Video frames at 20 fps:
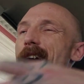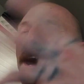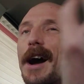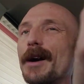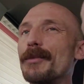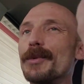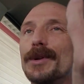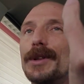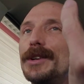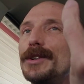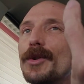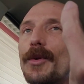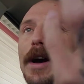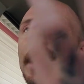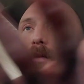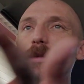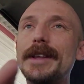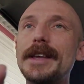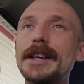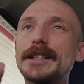I really don't
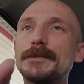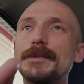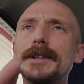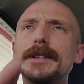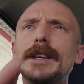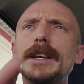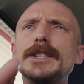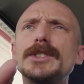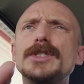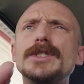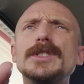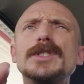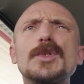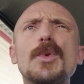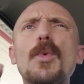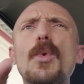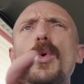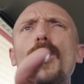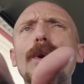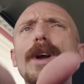have any expectations
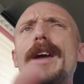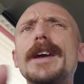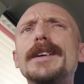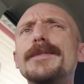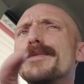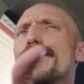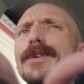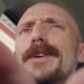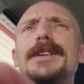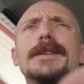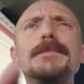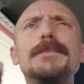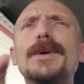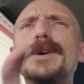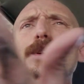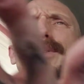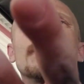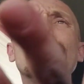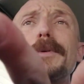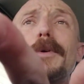or hate for
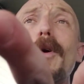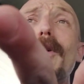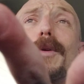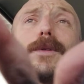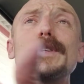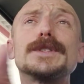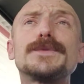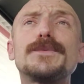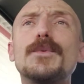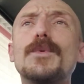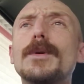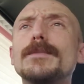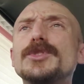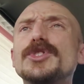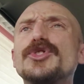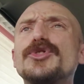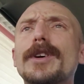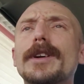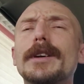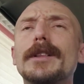anybody, regardless. For I'm
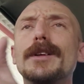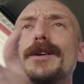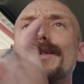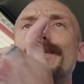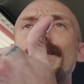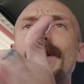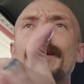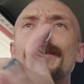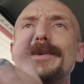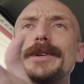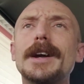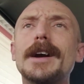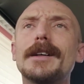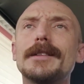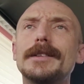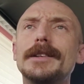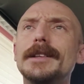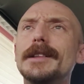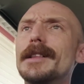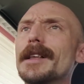just trying to clarify
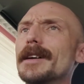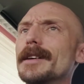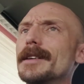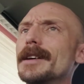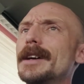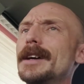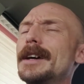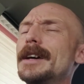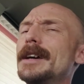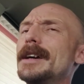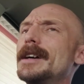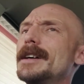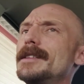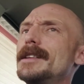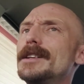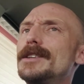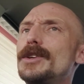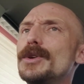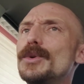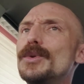reality. Like,
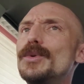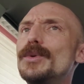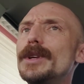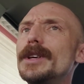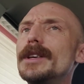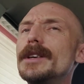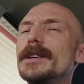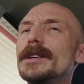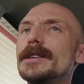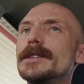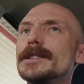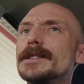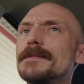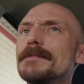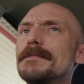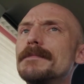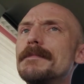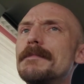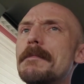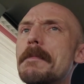the dude is
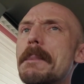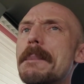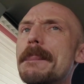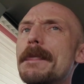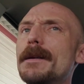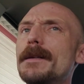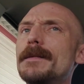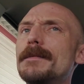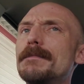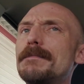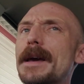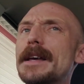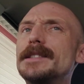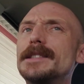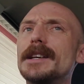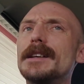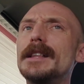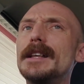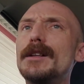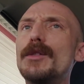
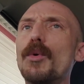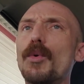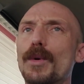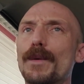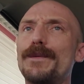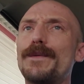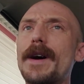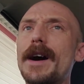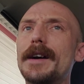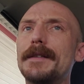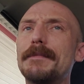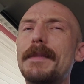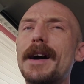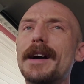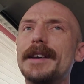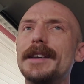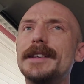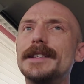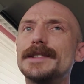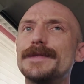basically glorified
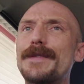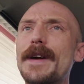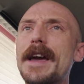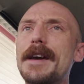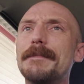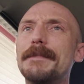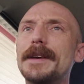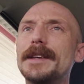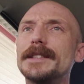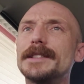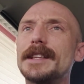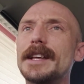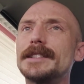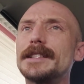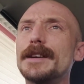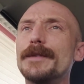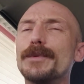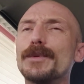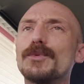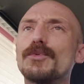by his fan base that's
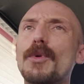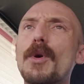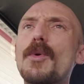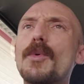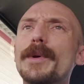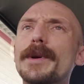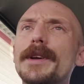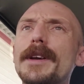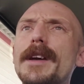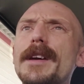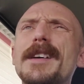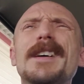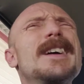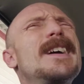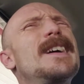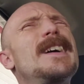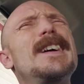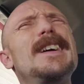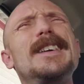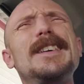ever growing.
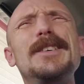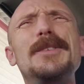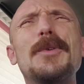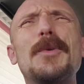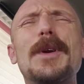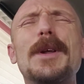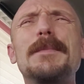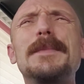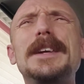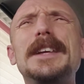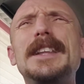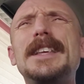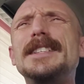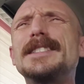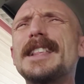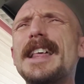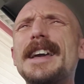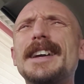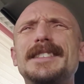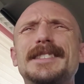You know what I mean?
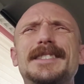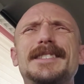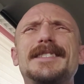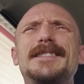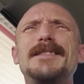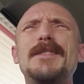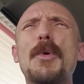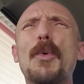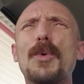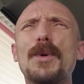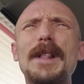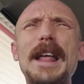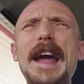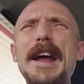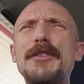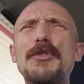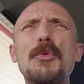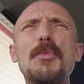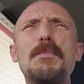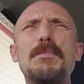He's like
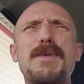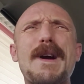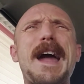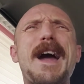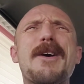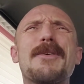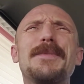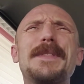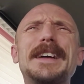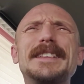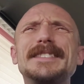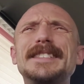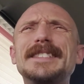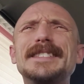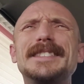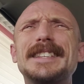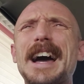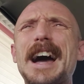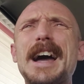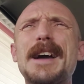Orlando Brown that
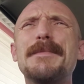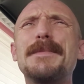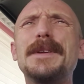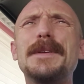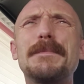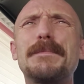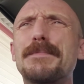did time in a